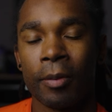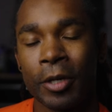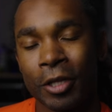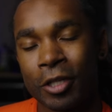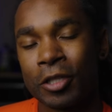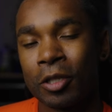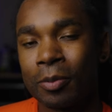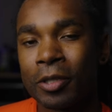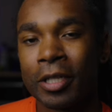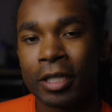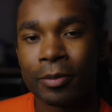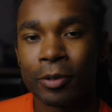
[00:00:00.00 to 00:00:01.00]
I mean, they're still
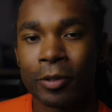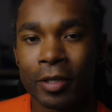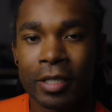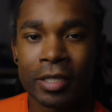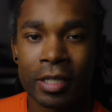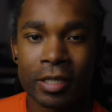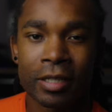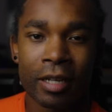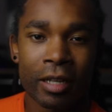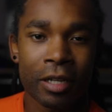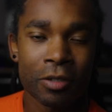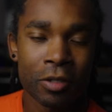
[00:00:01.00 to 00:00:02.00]
predictable in the sense
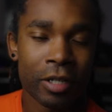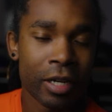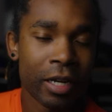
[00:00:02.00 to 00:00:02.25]
that like you could